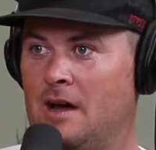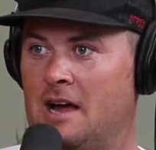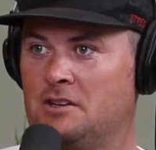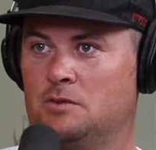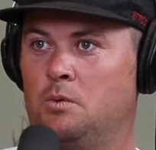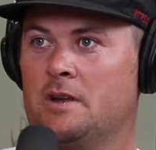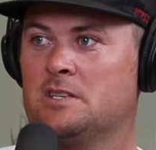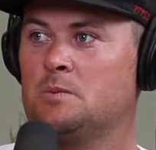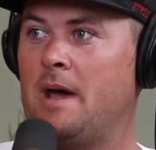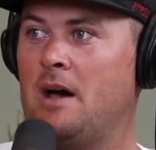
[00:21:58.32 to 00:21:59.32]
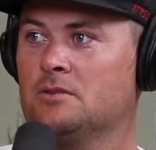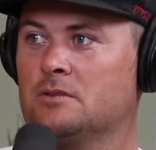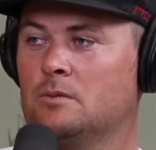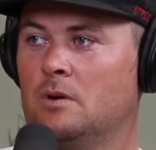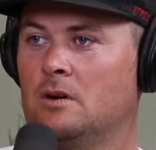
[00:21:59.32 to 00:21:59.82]
I just want a
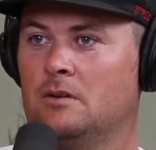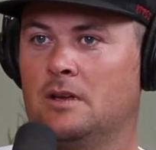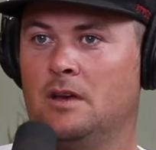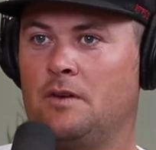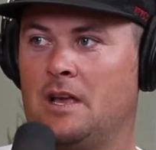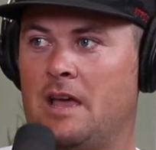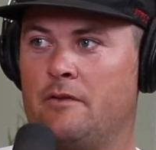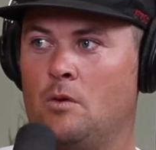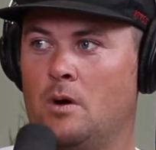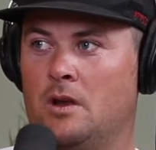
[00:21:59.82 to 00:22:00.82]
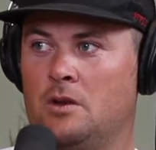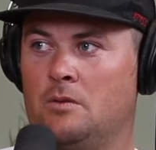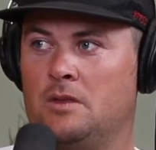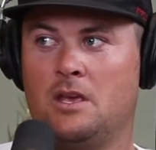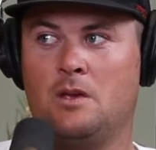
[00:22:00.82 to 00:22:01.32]
spouse. Well, if I gave you one,
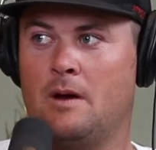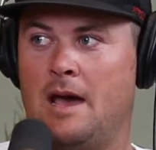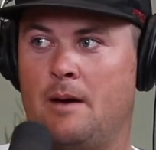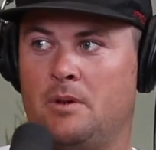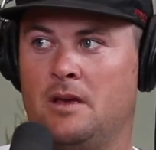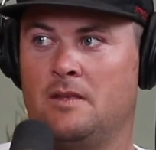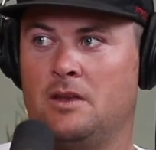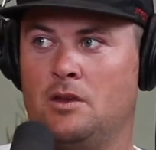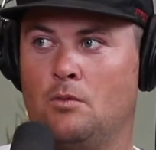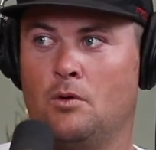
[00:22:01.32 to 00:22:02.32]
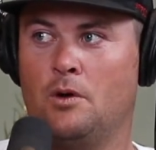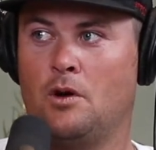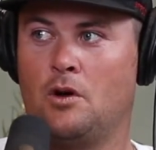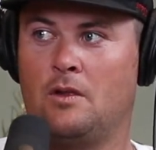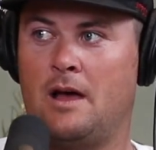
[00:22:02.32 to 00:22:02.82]
you'd think you were happy, and then you ruin
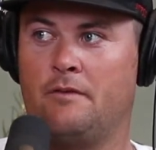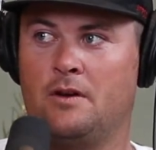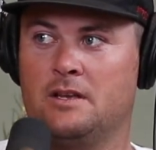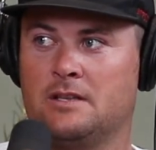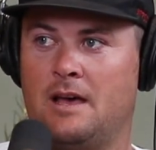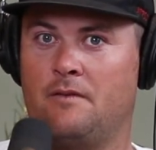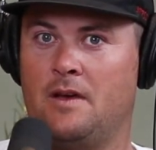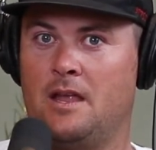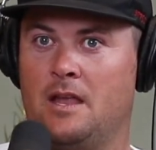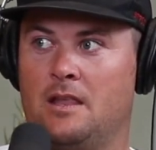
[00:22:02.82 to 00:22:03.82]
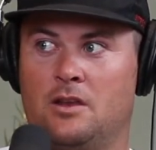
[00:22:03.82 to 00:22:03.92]
her life or his life, and